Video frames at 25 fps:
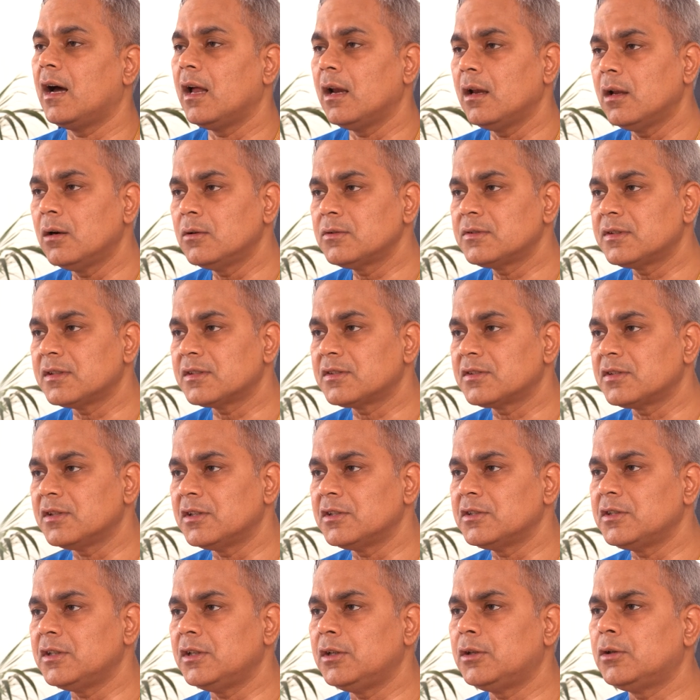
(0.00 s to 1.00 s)
allows the
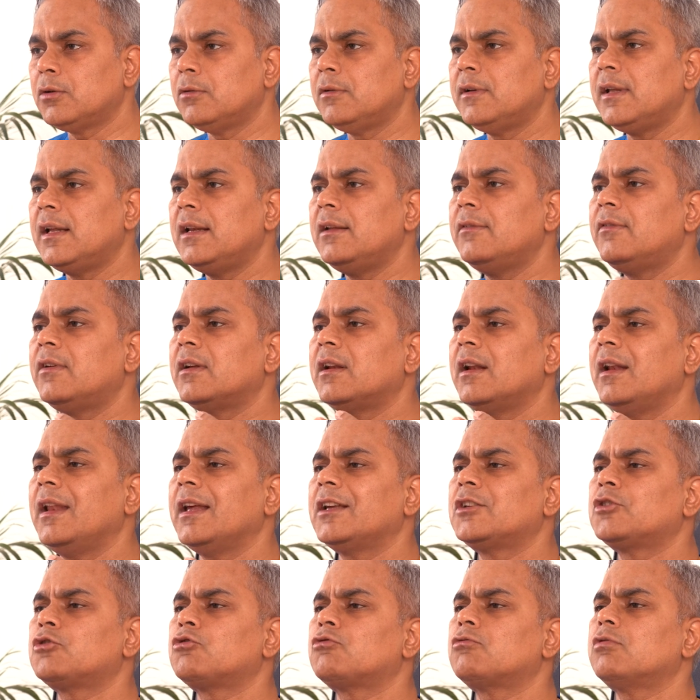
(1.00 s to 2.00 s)
surgeon to deliver an
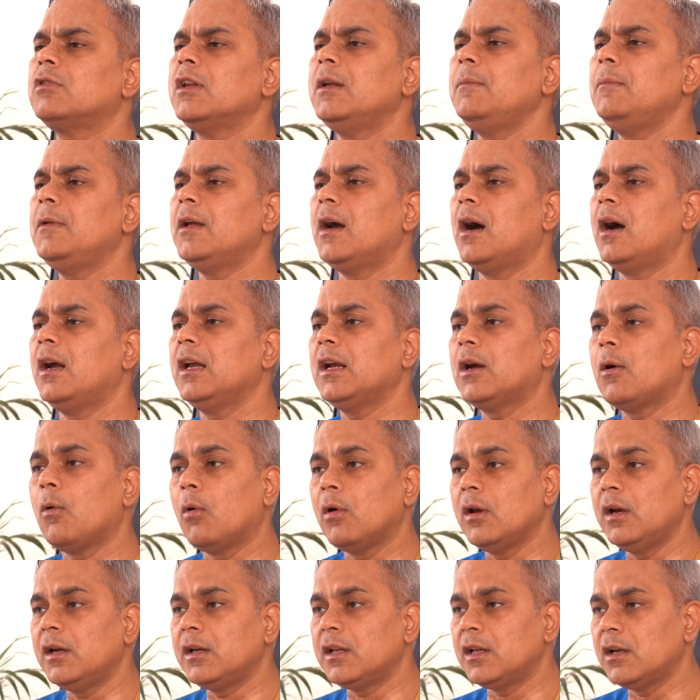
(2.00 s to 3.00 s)
extremely high
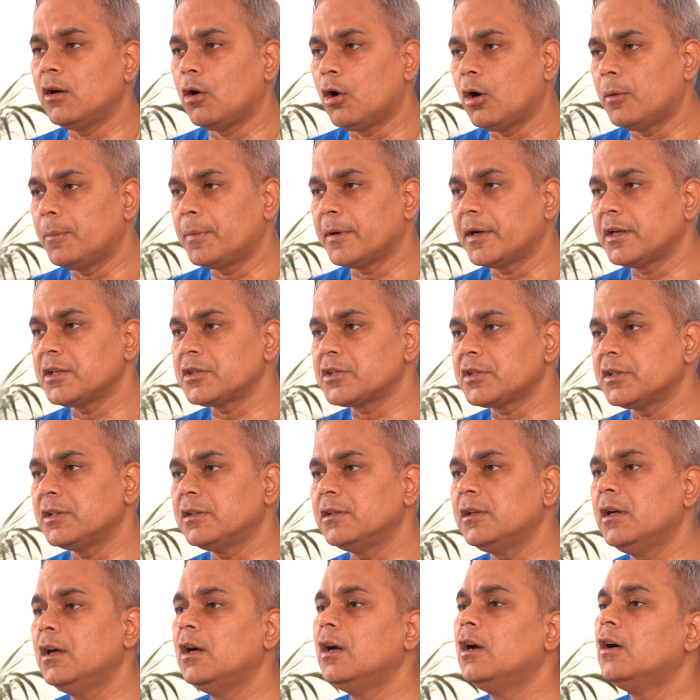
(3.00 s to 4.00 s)
quality
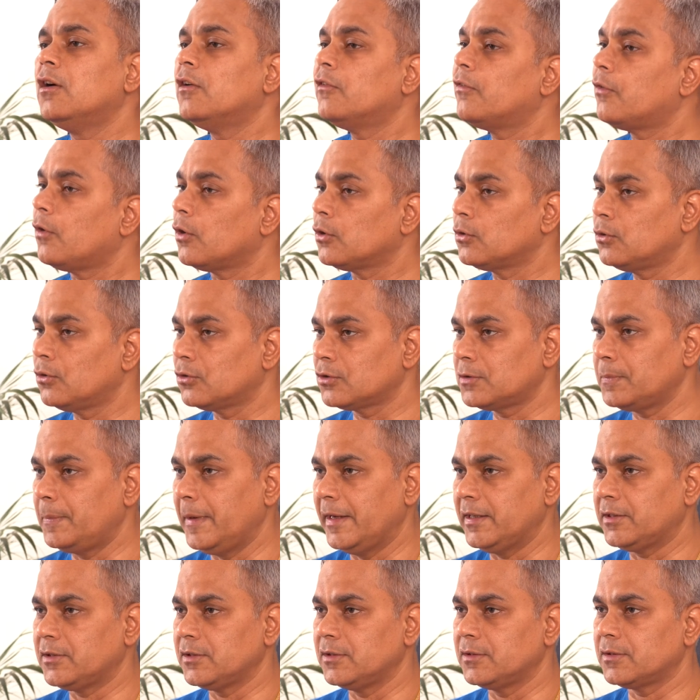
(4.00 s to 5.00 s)
operation for those
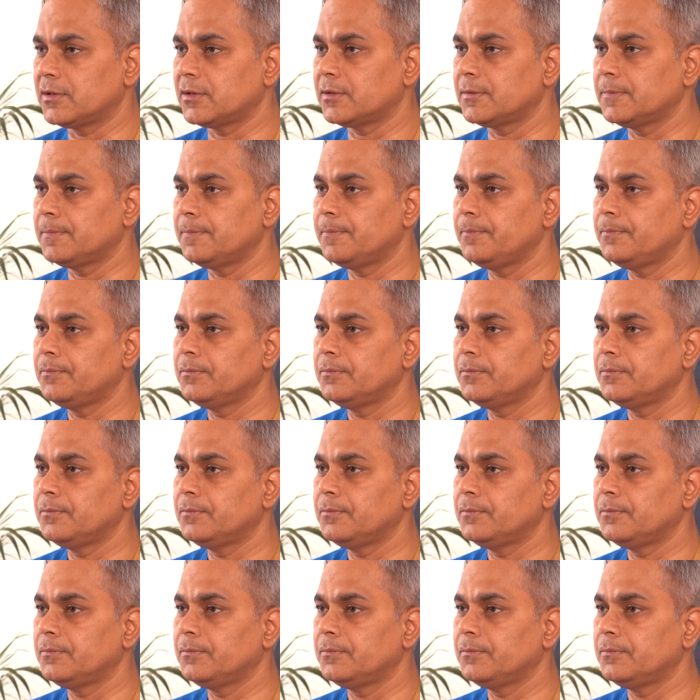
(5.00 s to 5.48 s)
patients.